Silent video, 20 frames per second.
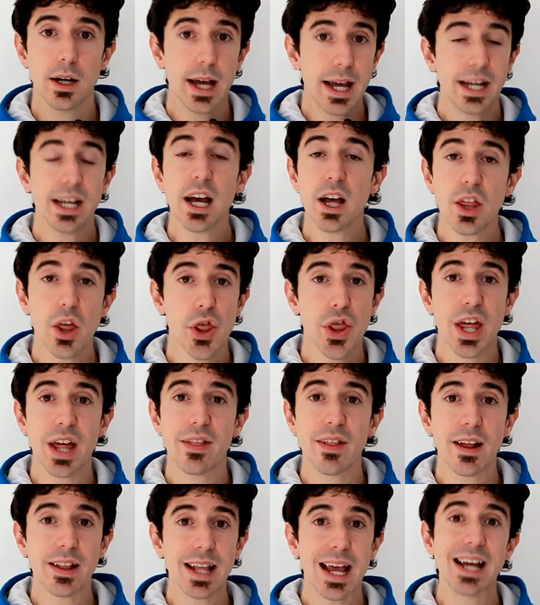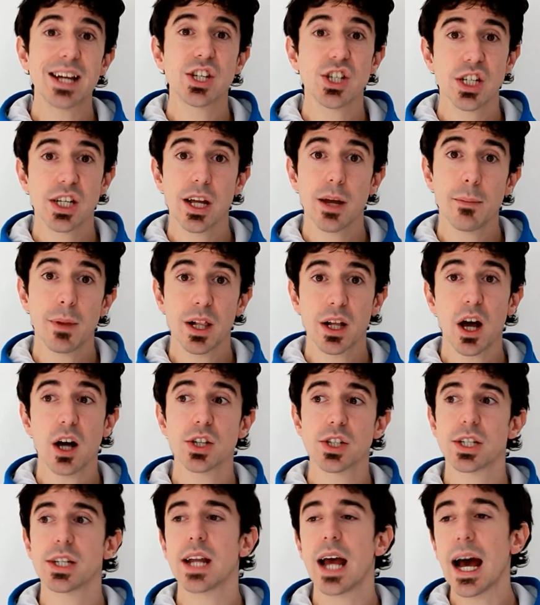any other thing that HTML
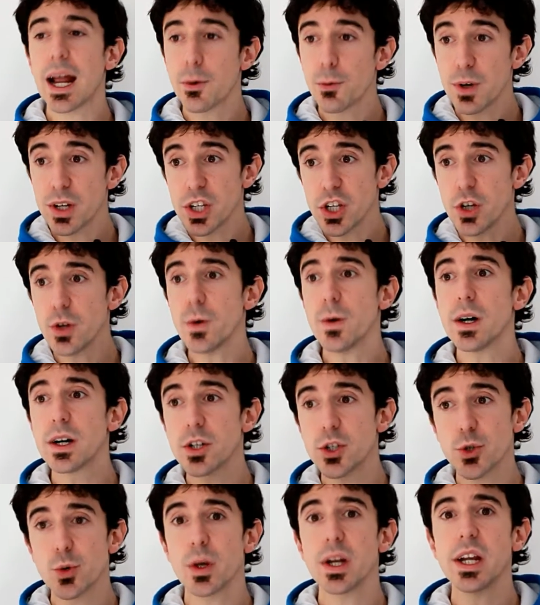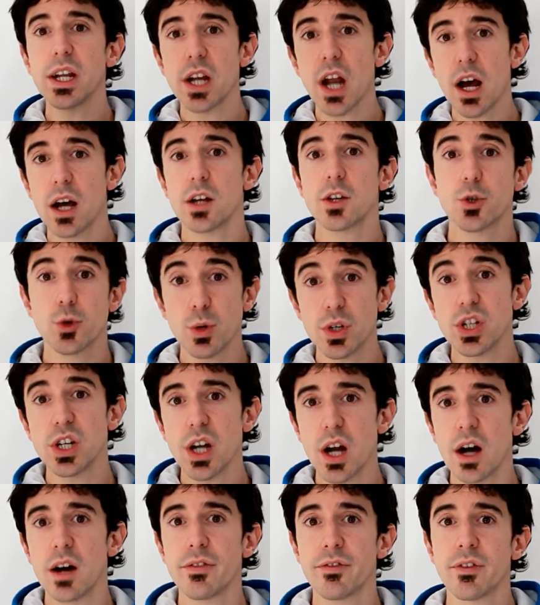content. And when you are switching
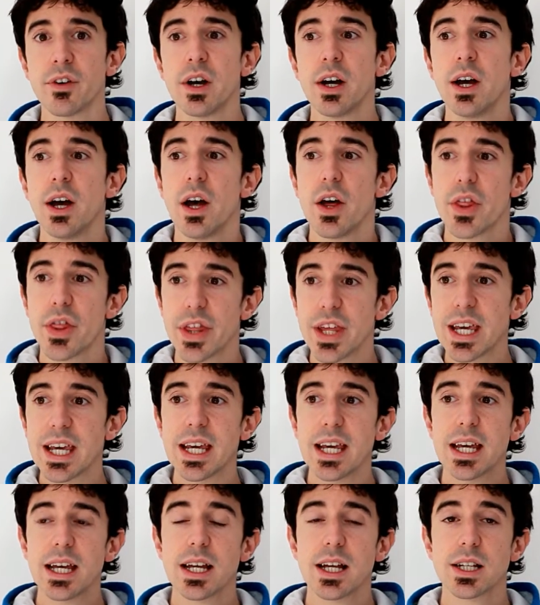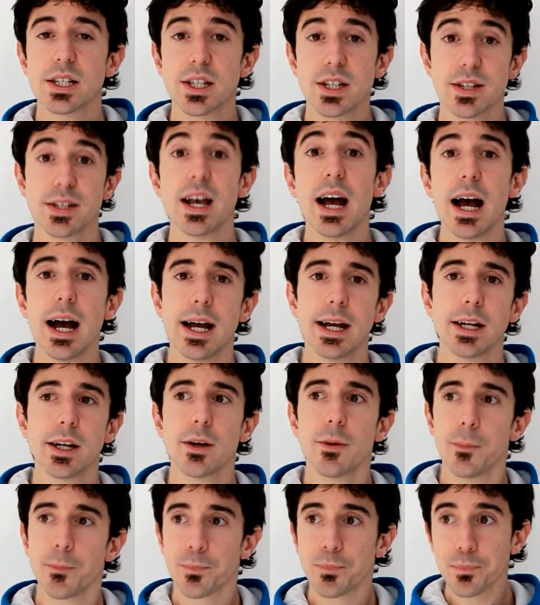off the
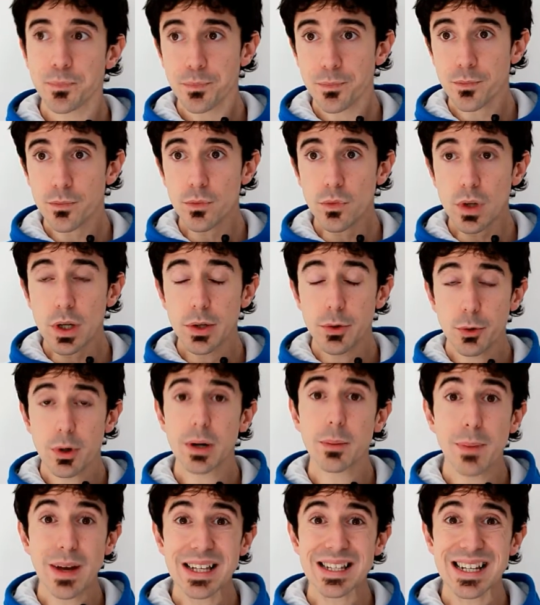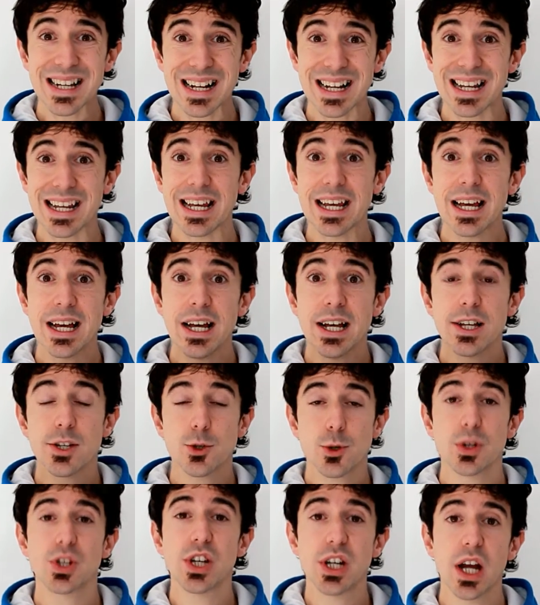design, you are basically
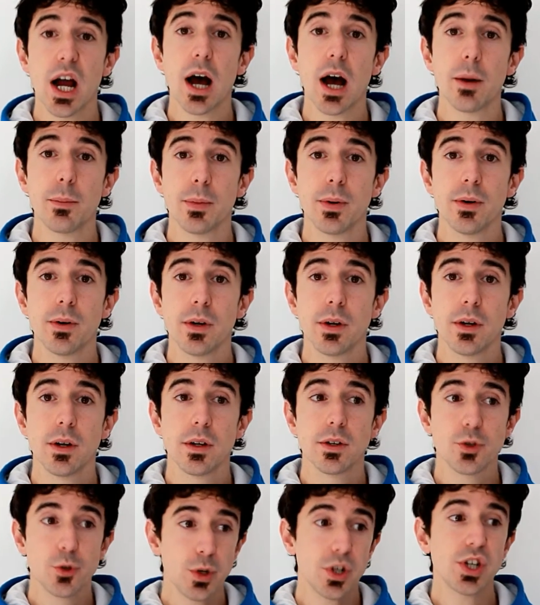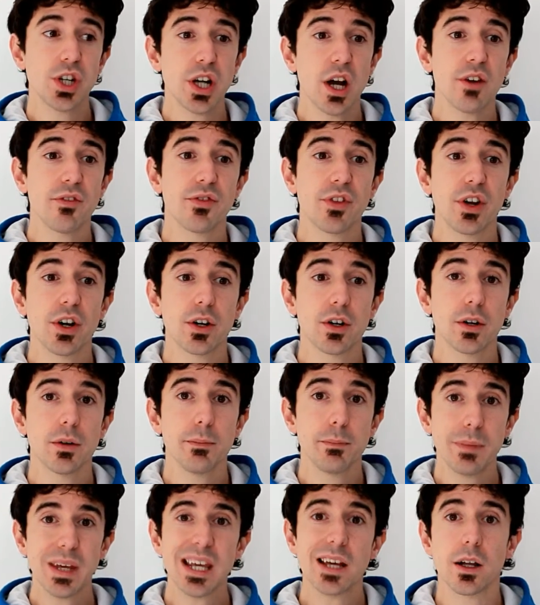switching off their
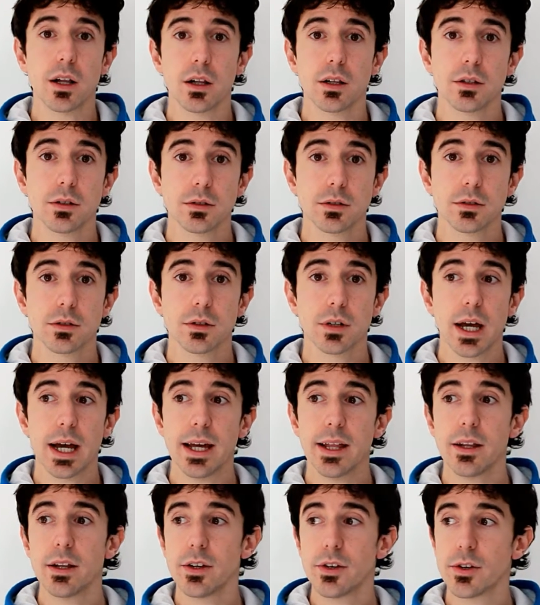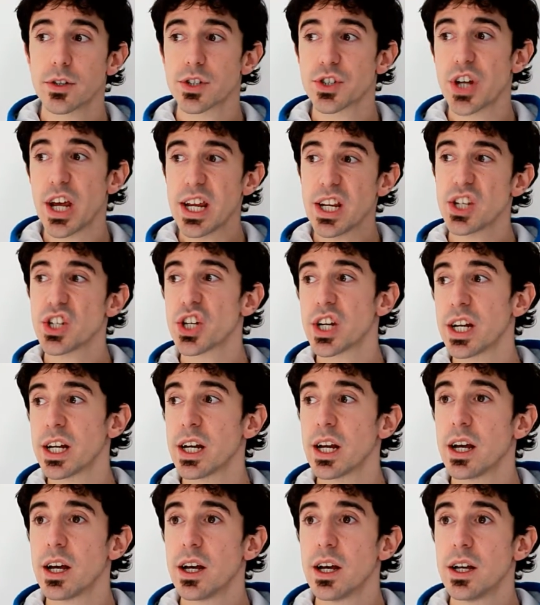meal. Okay, you're changing